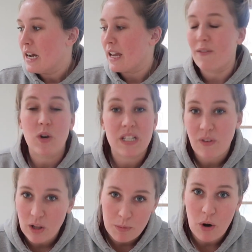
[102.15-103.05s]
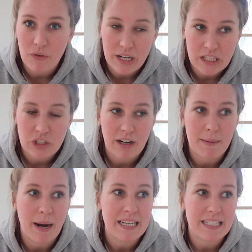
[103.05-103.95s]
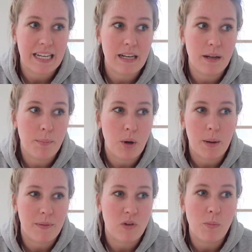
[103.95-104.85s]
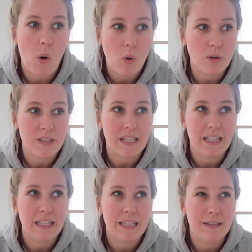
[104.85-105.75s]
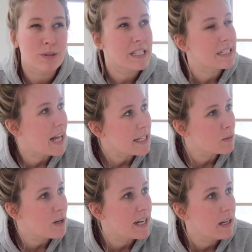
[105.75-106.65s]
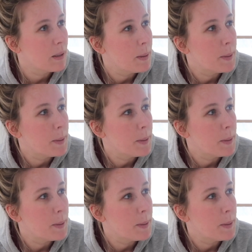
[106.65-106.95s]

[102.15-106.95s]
If you guys follow me over on Instagram, I did put up a few polls, was this last week?